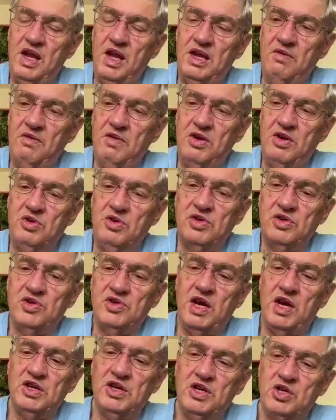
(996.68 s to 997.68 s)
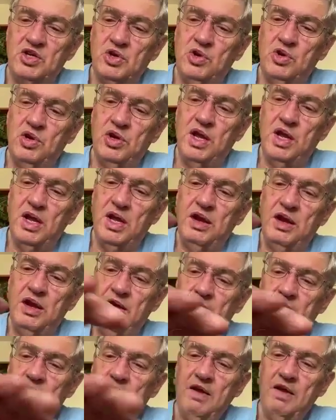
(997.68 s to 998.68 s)
individual sections, so you'd get
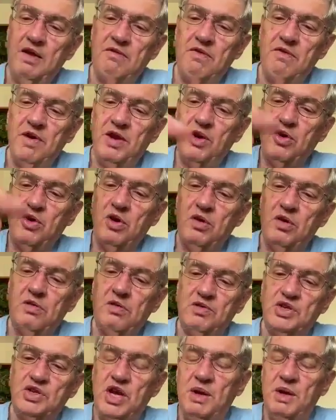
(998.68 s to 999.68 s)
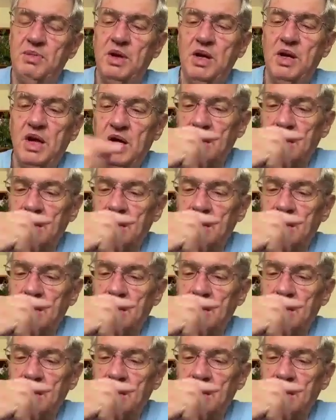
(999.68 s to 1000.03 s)
a very curved shape.